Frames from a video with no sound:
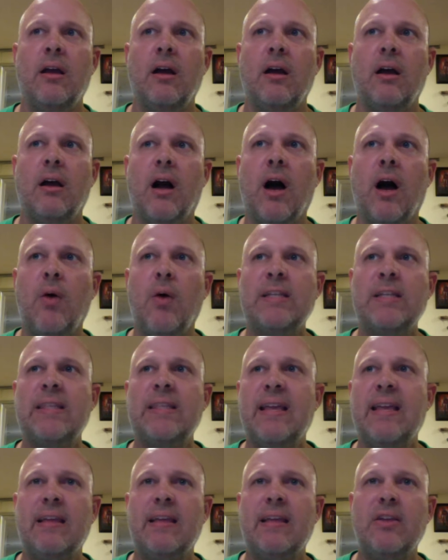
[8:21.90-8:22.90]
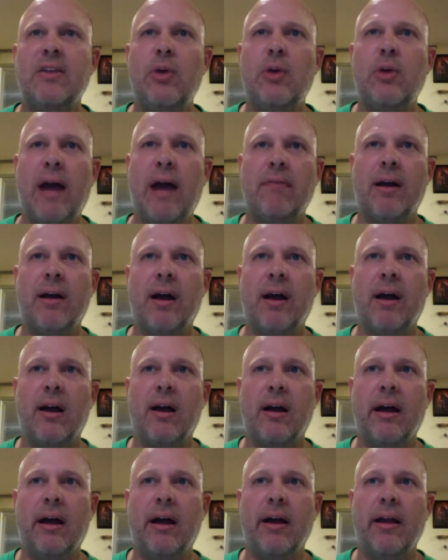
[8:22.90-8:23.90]
always think that you have
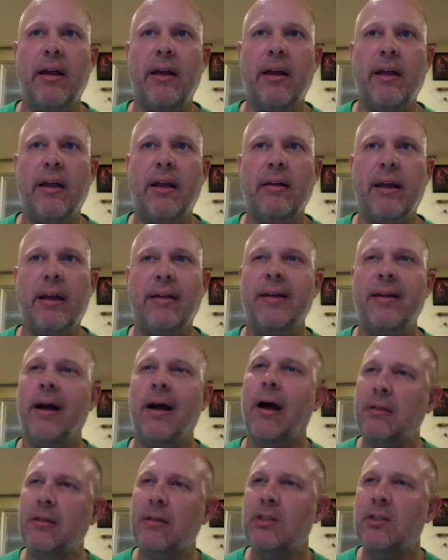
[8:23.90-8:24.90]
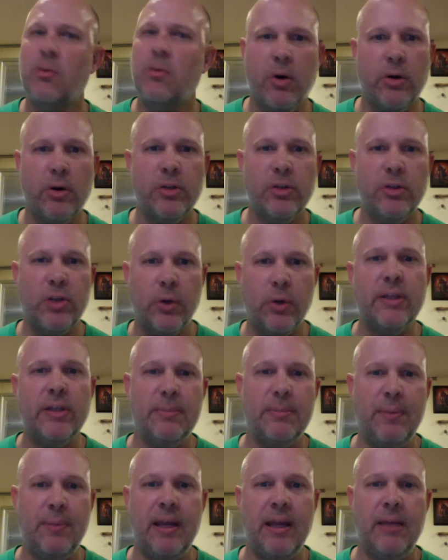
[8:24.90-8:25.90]
a customer, so to
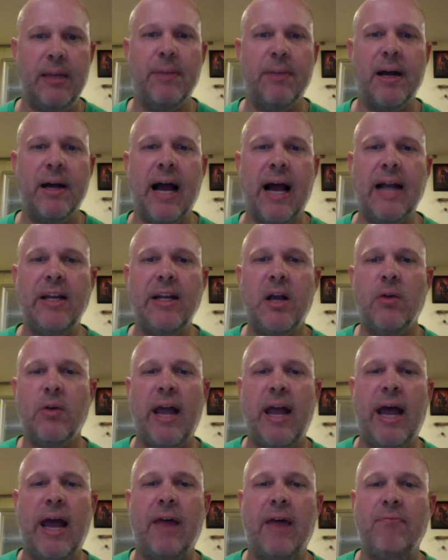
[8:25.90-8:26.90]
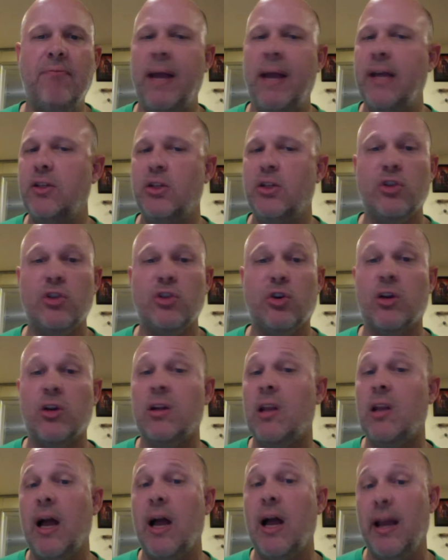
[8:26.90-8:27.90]
speak, but I don't have patients or
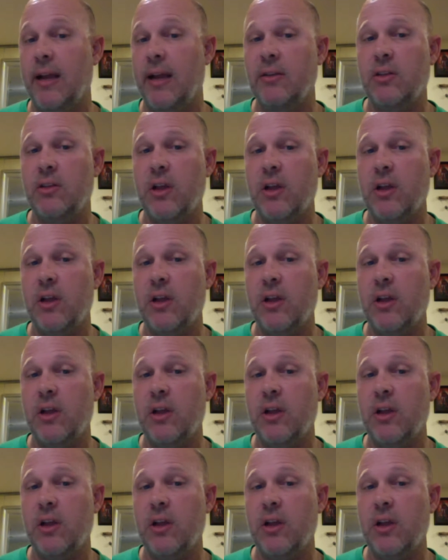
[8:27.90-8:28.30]
clients. So